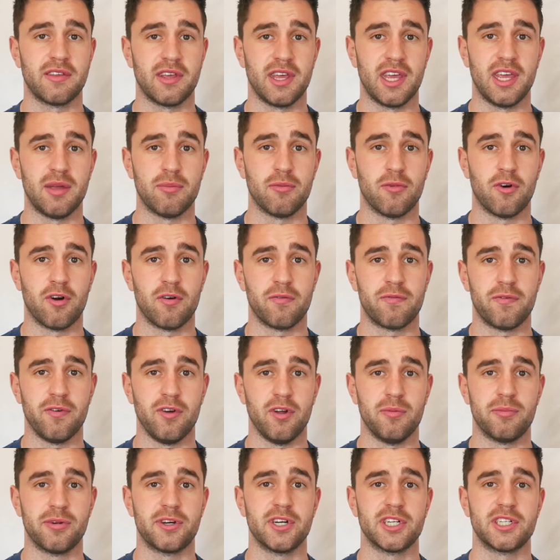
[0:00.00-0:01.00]
to eat more
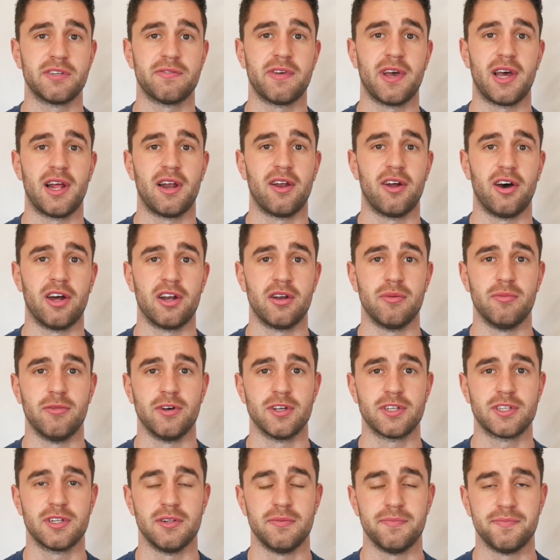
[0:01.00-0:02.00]
food because you've held on to
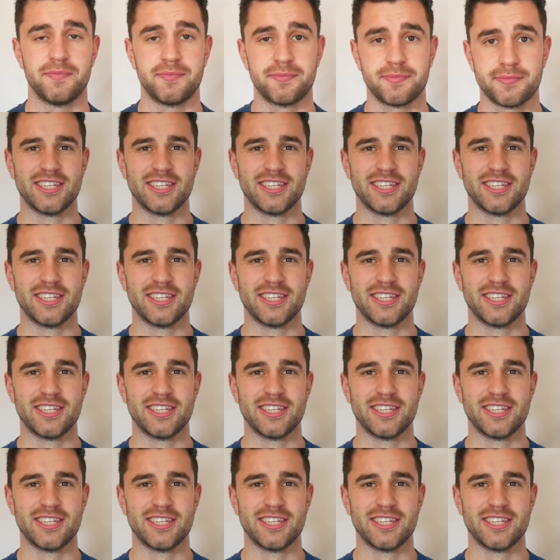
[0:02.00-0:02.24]
muscle.